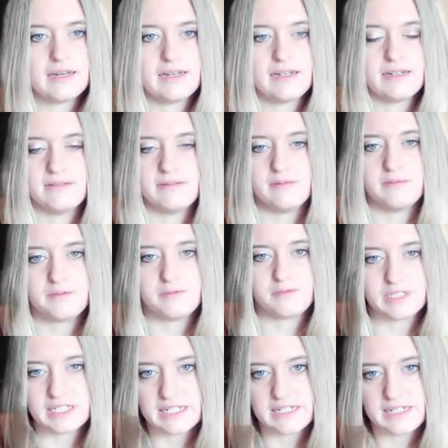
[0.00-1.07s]
it was
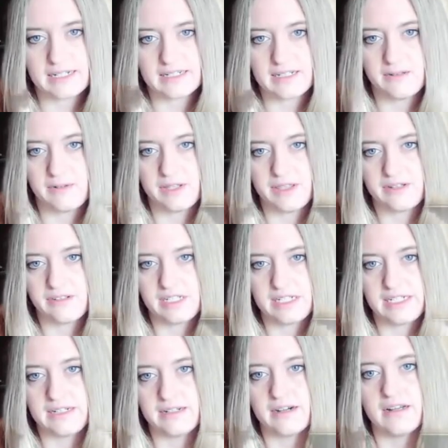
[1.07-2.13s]
conducted with
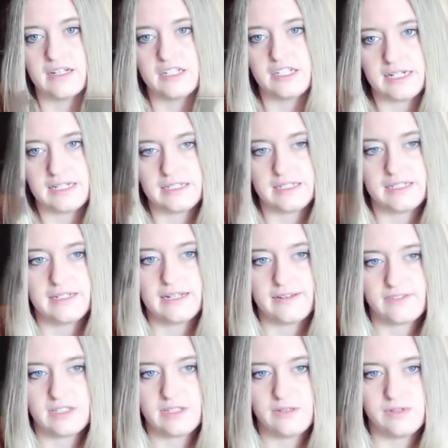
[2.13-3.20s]
13 college-age deaf
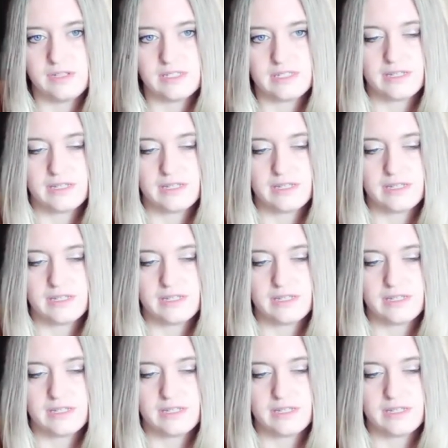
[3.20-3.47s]
students.